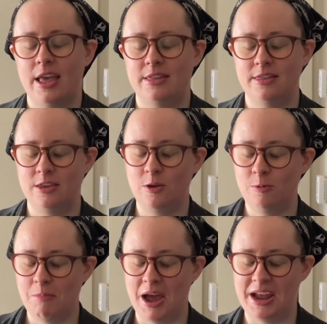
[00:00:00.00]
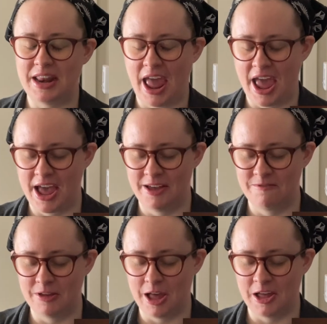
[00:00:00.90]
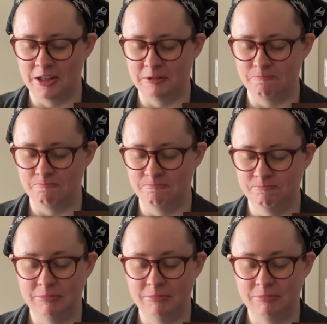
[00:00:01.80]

You might have um,